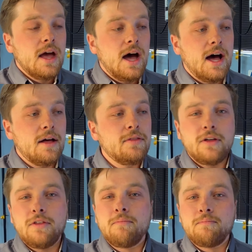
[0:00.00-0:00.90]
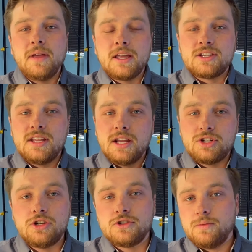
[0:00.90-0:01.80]
The biggest
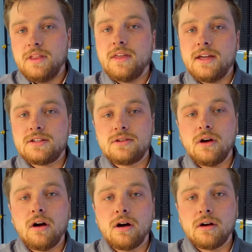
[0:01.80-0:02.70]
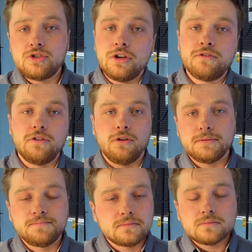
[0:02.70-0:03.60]
issues with this are twofold.
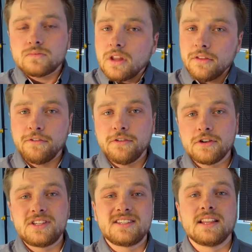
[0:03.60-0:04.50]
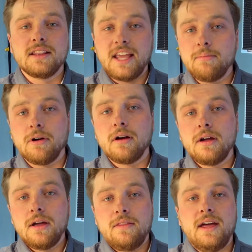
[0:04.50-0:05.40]
The first is the labor
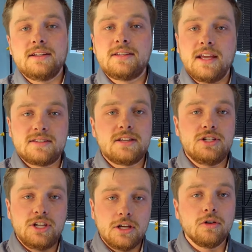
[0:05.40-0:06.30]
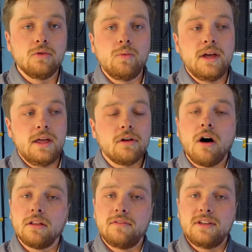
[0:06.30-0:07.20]
that it takes to deal with
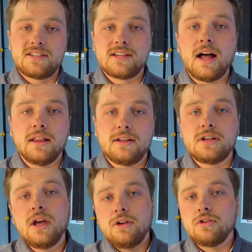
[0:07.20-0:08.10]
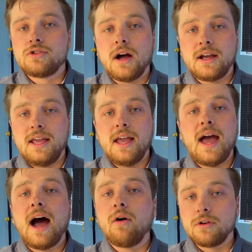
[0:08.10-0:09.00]
all of these solids. You're talking
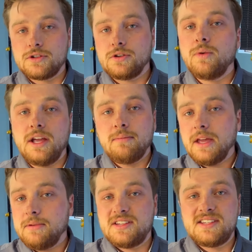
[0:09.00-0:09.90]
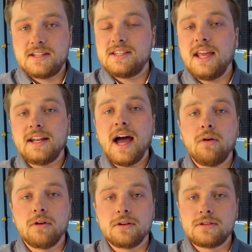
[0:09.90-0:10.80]
hours a week, maybe 6-8
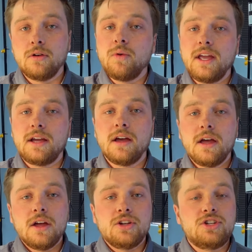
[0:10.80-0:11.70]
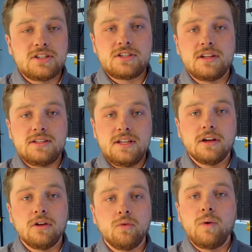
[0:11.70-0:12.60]
hours a week, just to
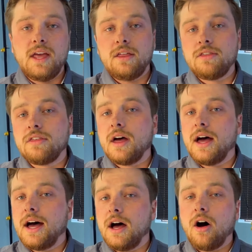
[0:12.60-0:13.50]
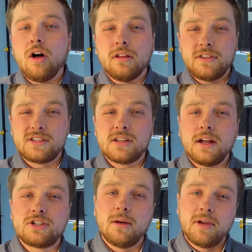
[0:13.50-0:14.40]
deal with all of the
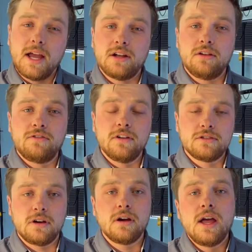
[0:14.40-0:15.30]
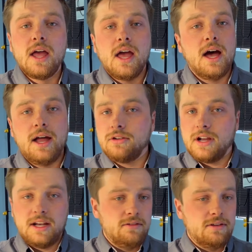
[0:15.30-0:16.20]
sludge coming out of your filter. And you're
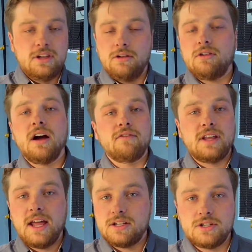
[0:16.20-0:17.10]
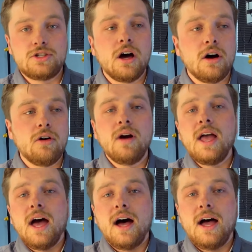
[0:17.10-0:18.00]
getting covered head to toe.
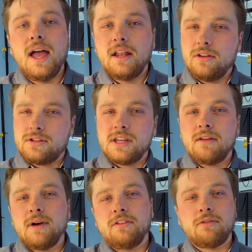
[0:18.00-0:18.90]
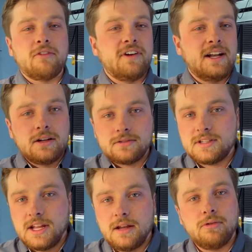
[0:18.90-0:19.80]
And just think about it from a financial
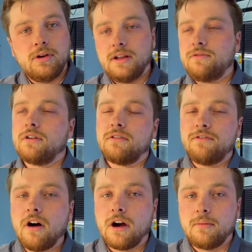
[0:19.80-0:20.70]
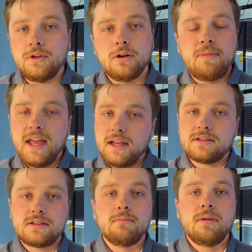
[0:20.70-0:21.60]
standpoint. If you're a farm, you're paying
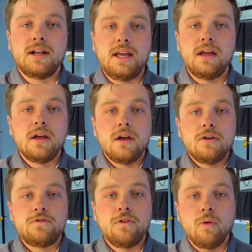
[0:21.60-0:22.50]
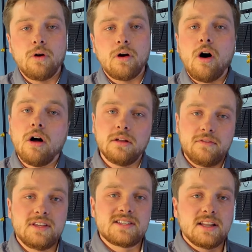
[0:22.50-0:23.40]
somebody for all of
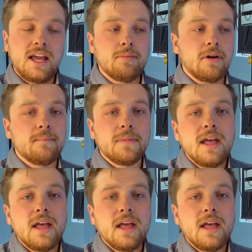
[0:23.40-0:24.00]
this labor.